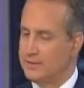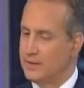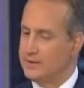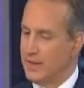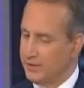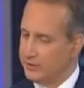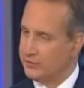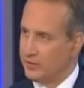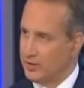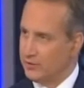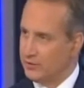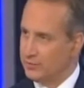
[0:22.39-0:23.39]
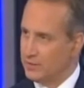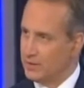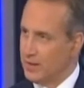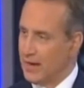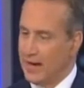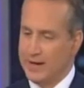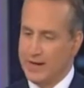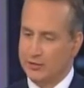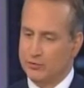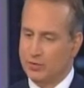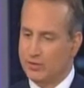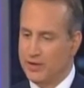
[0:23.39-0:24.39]
Not at this stage. I
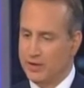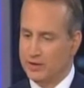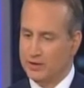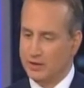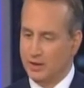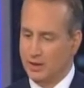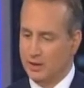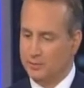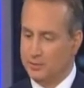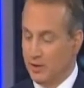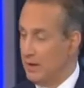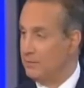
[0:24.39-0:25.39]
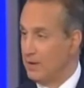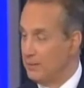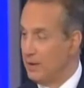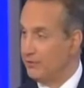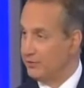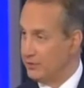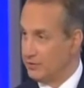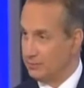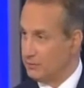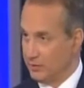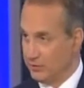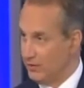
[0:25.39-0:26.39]
actually think, I'm obviously
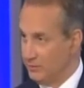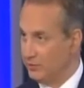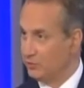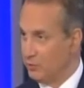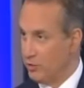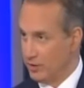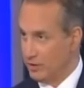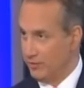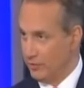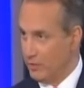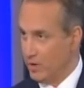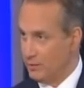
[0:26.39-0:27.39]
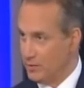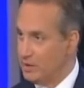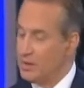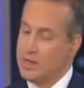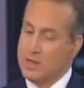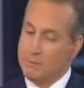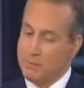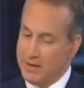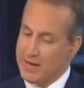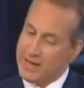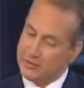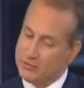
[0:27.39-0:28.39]
I've been supporting Governor Romney, but
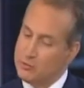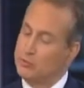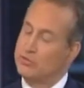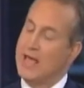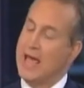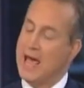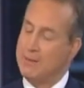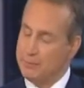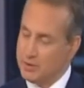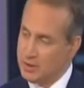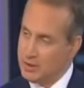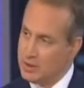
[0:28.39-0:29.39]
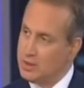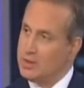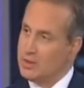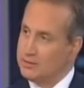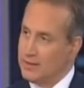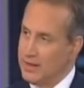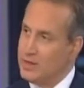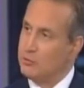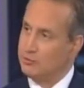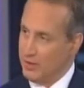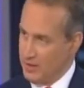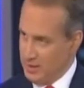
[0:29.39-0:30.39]
I actually was happy that he
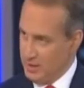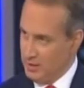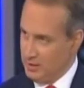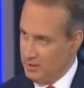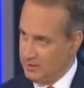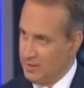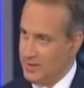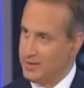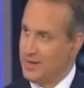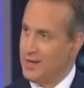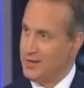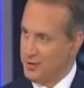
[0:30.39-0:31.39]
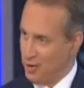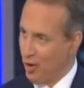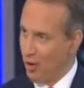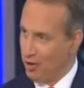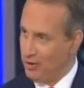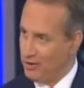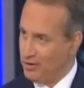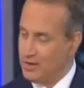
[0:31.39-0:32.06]
was getting hit and that he got hit hard,